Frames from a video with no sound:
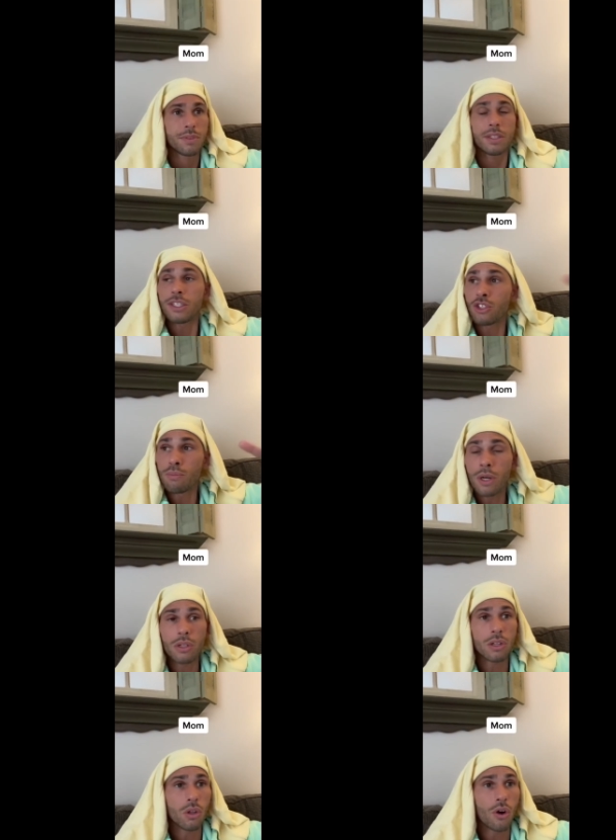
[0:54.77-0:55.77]
Did you mow
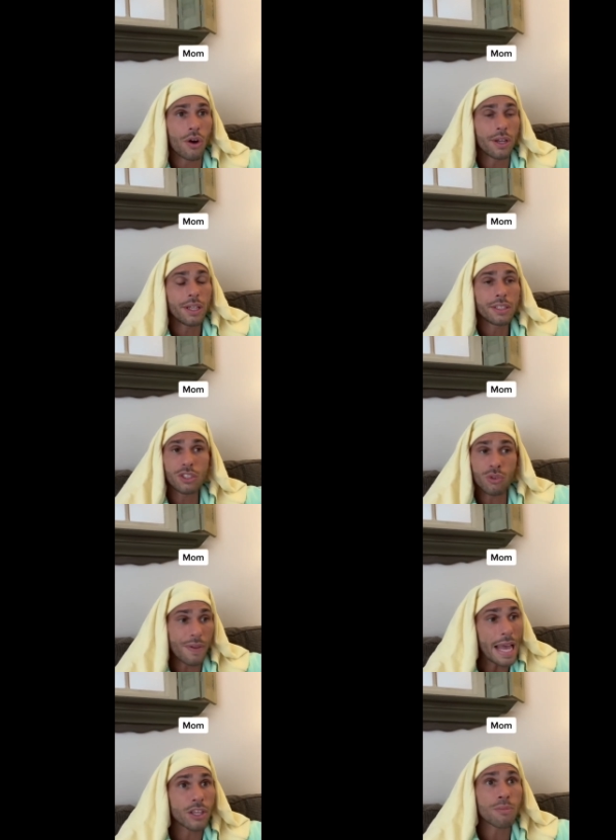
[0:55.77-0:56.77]
the lawn? Did you
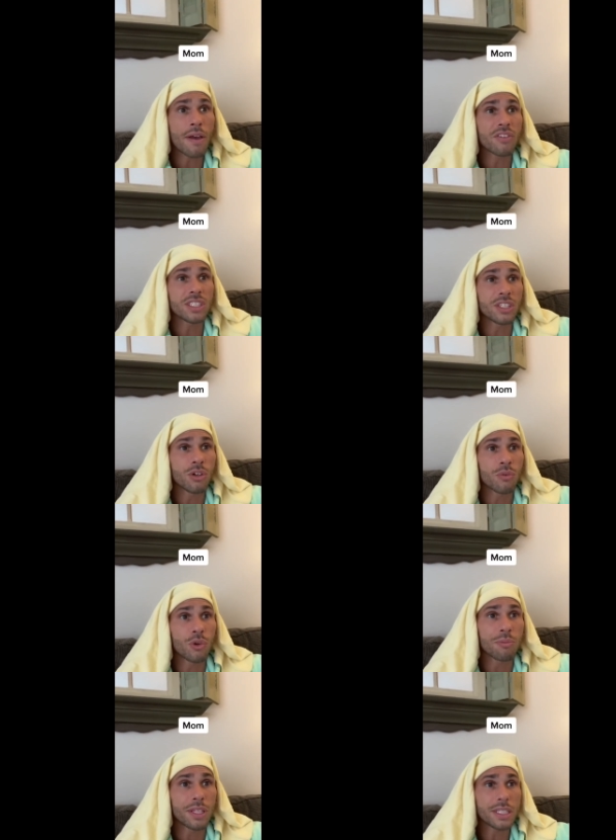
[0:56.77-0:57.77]
vacuum every single
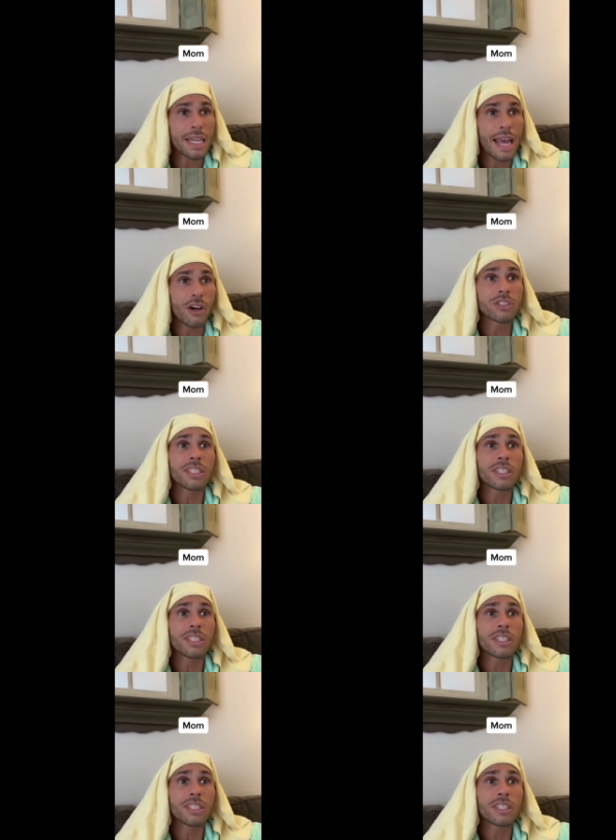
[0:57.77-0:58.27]
room in this house?